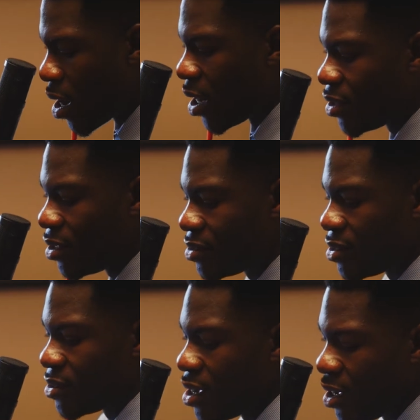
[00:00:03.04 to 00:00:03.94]
All right, this
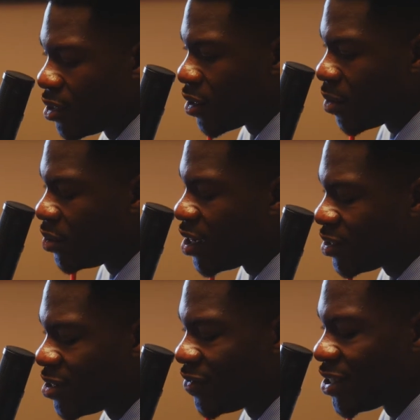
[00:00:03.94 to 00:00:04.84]
is a
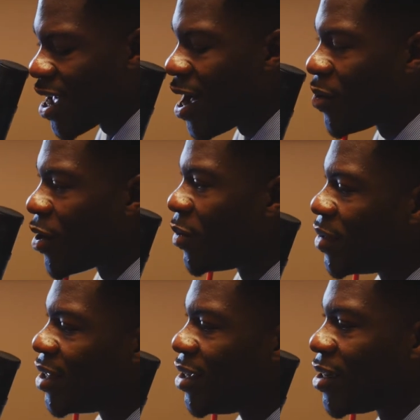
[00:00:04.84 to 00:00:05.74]
production of the Chicago
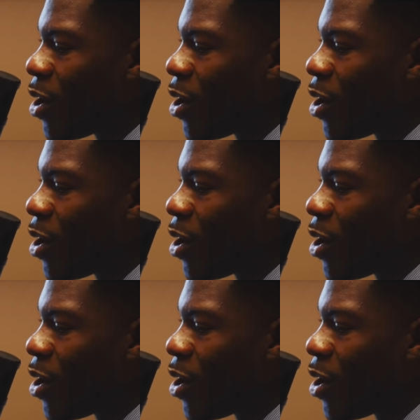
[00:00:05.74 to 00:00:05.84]
Urban League,